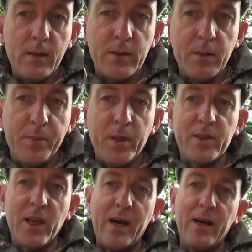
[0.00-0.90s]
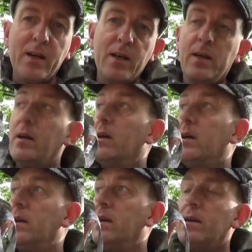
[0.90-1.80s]
Simple as that.
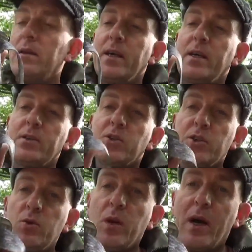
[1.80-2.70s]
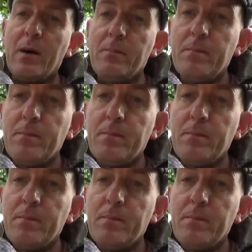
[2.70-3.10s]
Now you can screw that.